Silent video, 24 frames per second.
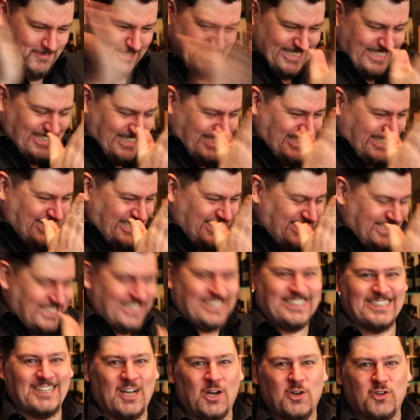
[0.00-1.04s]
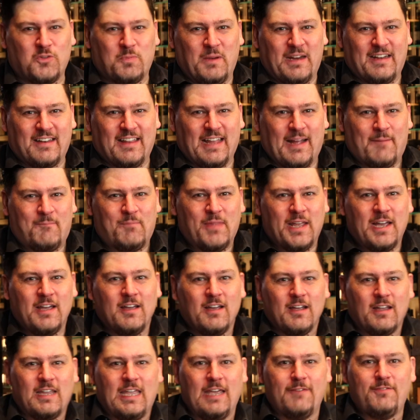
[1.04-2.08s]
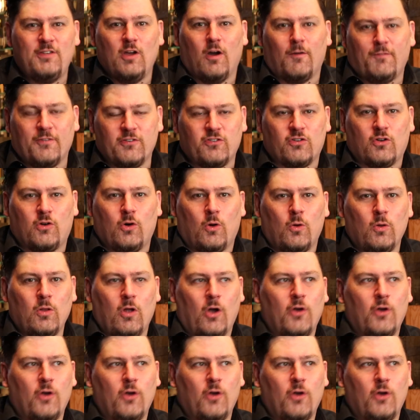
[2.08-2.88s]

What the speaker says: Go speak to them. give the office a call,